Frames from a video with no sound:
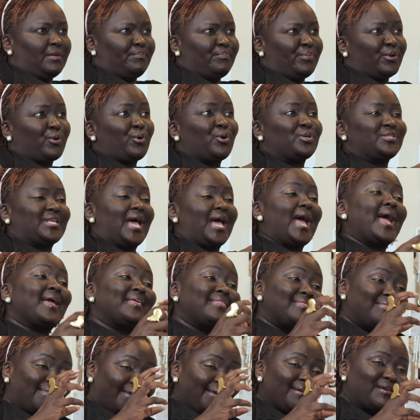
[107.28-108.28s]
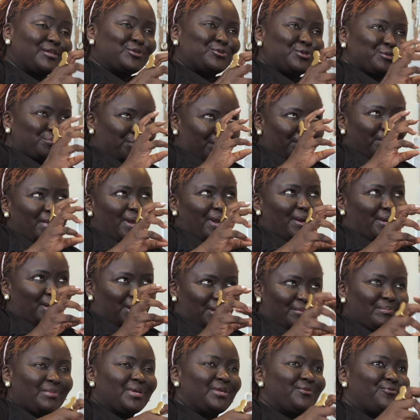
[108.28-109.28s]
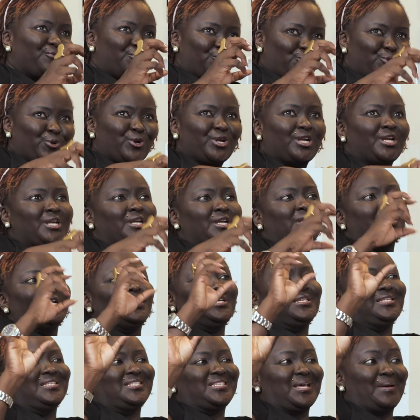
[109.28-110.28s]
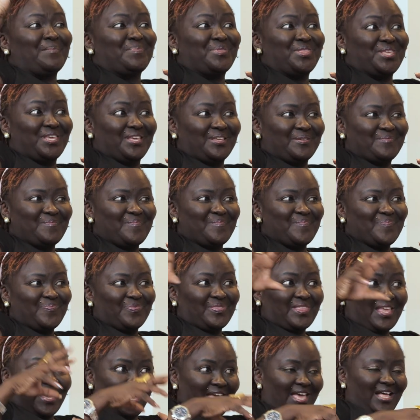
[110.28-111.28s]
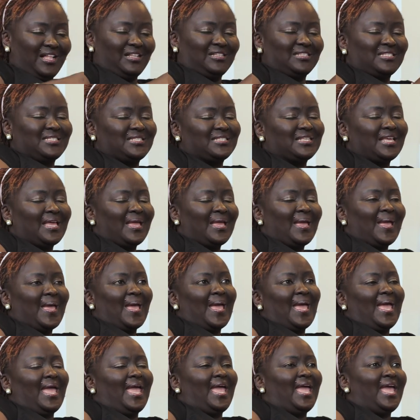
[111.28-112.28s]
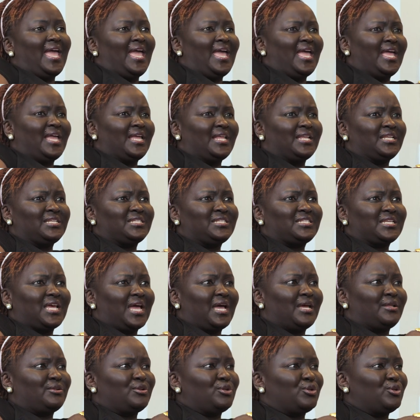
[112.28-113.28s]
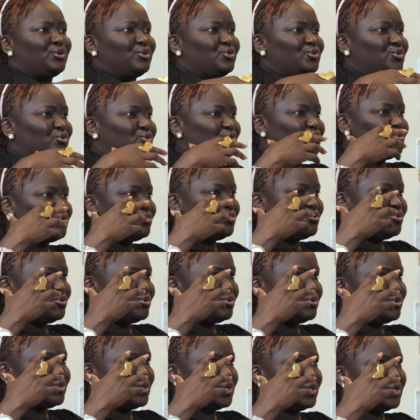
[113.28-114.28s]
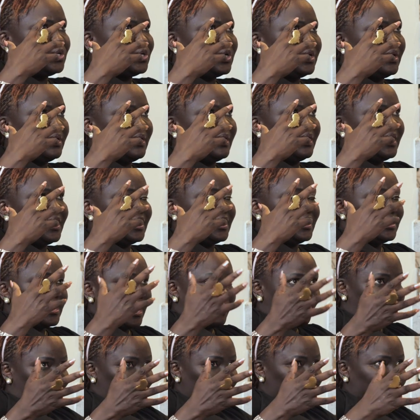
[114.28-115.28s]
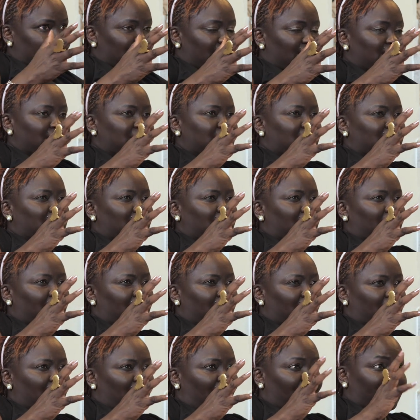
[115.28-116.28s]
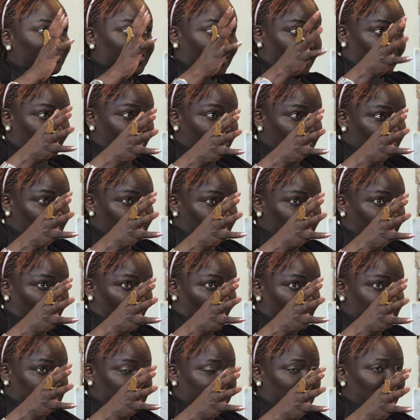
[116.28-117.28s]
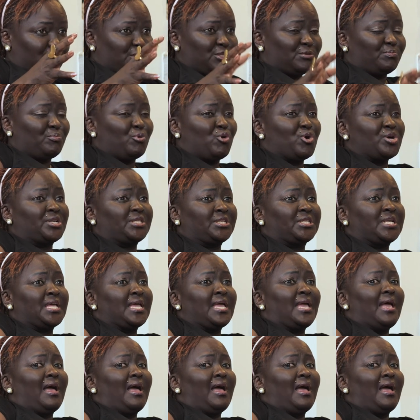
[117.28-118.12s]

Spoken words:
Because I think it was preparing me for something else. And I do, in that process, after our son is born,